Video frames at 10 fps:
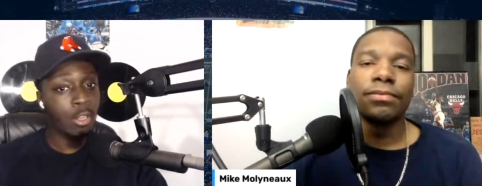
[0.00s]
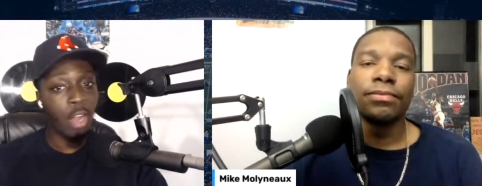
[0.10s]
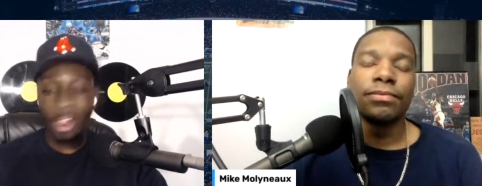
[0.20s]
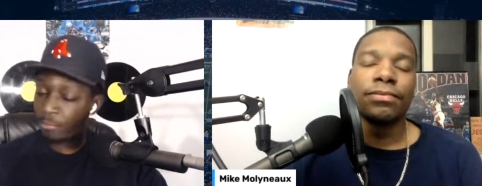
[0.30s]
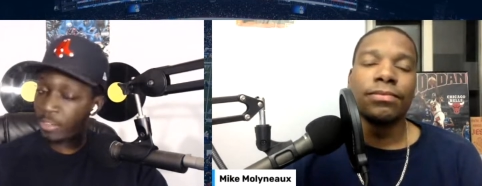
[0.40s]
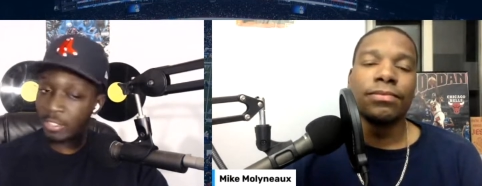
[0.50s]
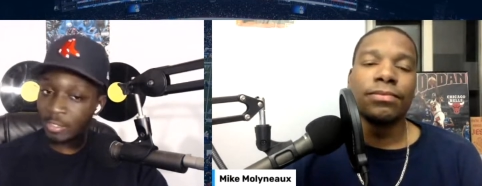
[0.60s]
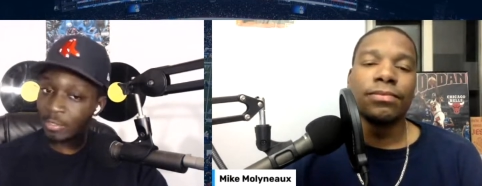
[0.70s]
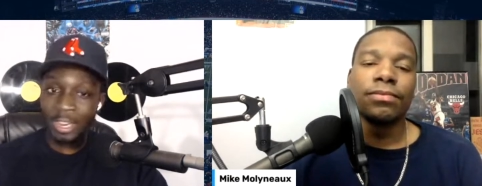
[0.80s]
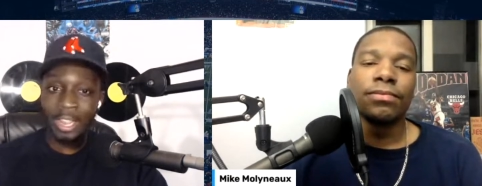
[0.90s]

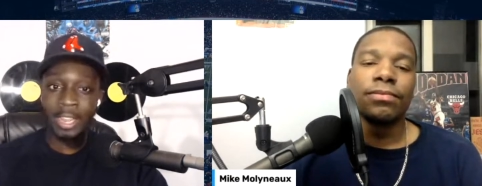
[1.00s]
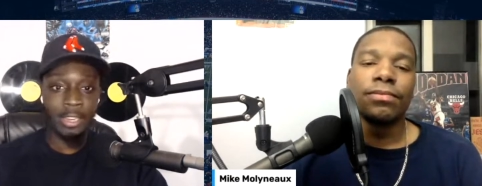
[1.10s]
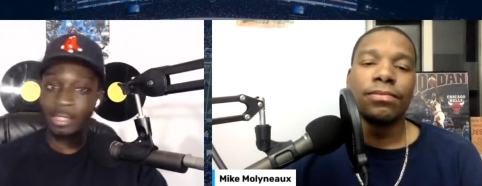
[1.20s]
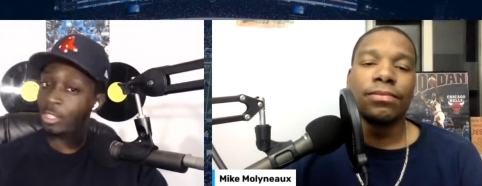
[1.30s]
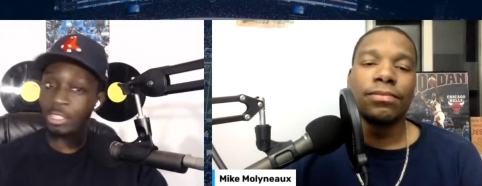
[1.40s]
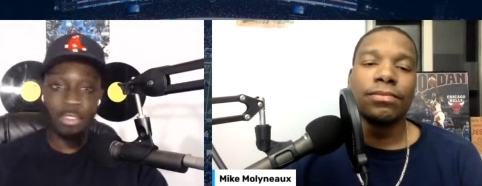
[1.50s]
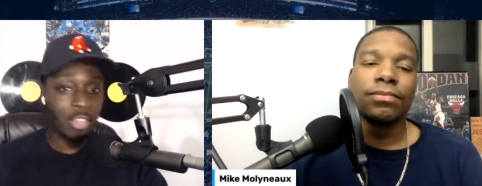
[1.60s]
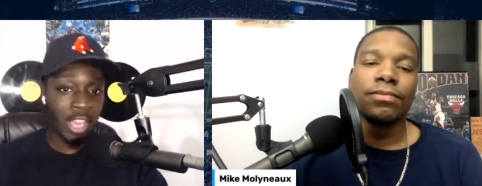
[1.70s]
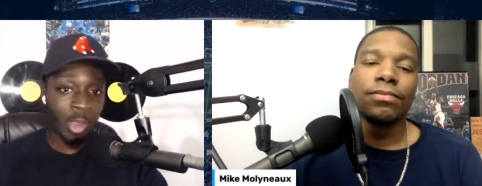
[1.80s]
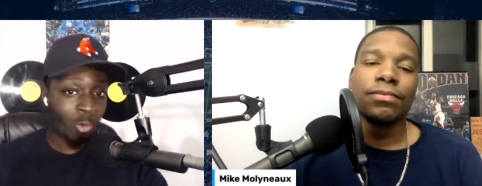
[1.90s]
Speaker 1: Offensive line, you
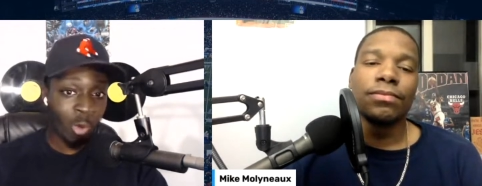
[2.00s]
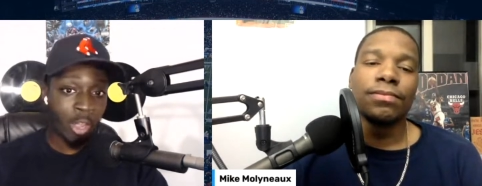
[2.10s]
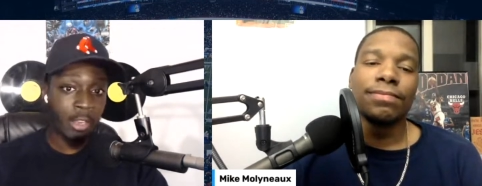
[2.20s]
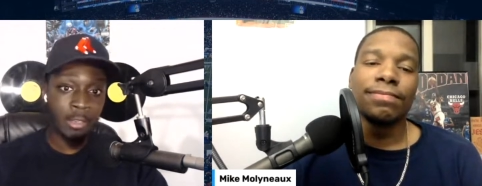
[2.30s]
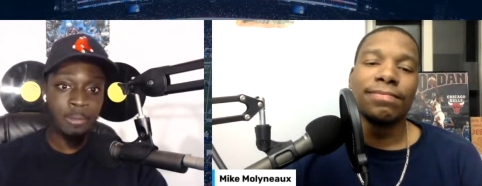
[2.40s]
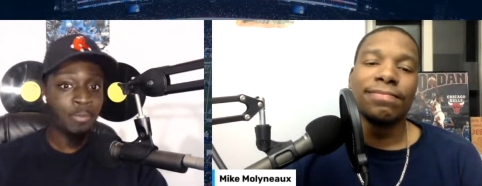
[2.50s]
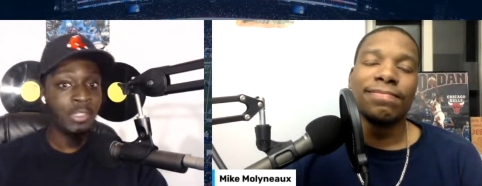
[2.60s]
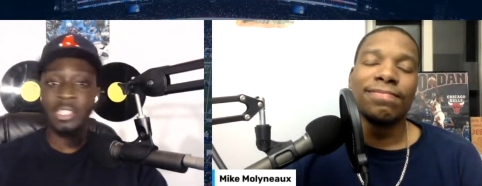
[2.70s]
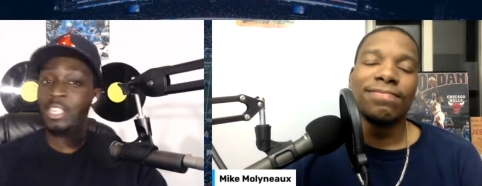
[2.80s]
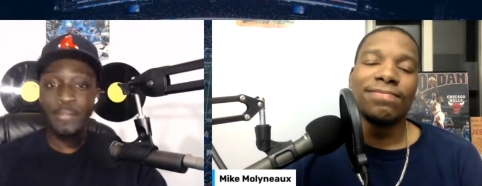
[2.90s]
can't run. The
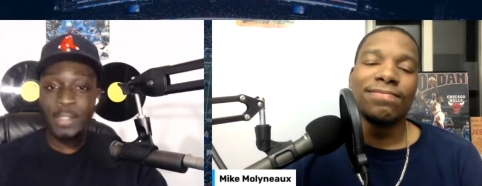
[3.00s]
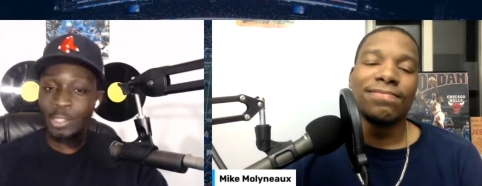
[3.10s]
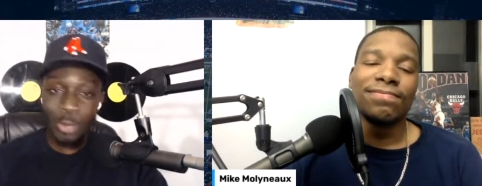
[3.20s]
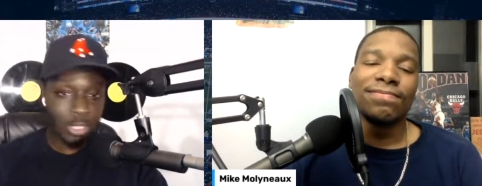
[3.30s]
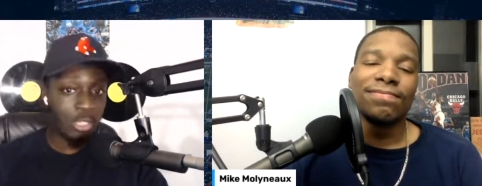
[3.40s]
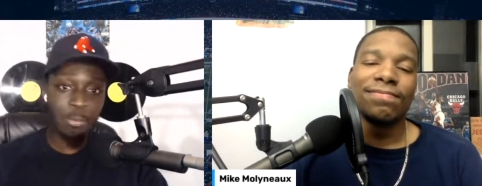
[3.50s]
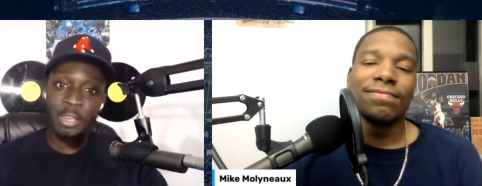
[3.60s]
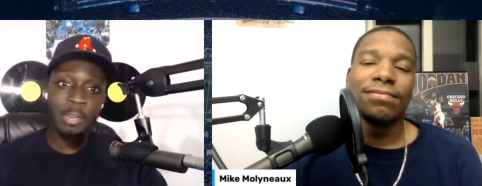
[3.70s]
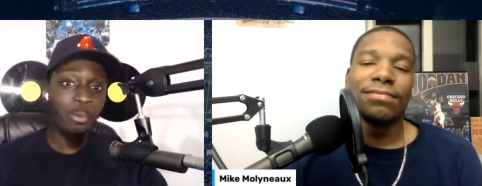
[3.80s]
defense wasn't